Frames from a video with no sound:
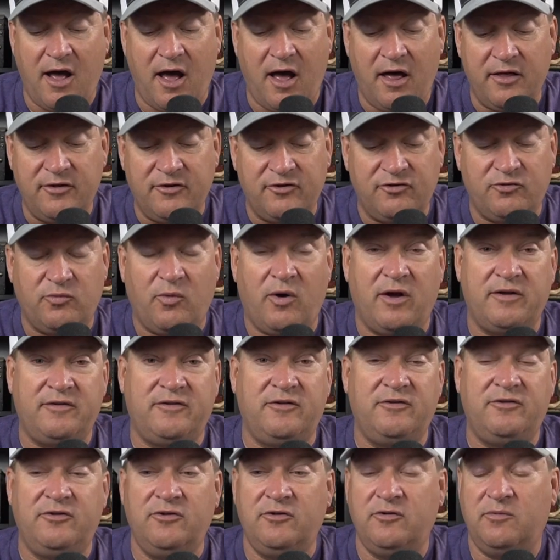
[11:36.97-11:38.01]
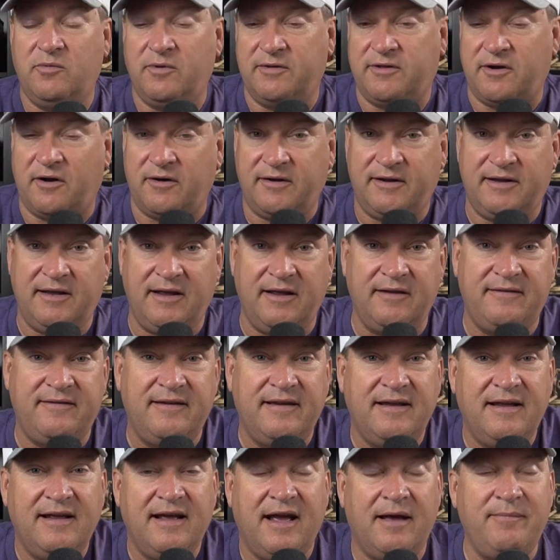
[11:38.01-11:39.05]
others want to do with our kids.
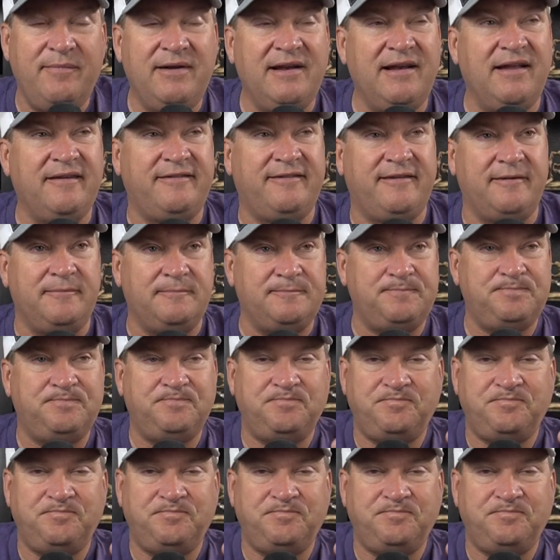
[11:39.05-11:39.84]
I mean, listen,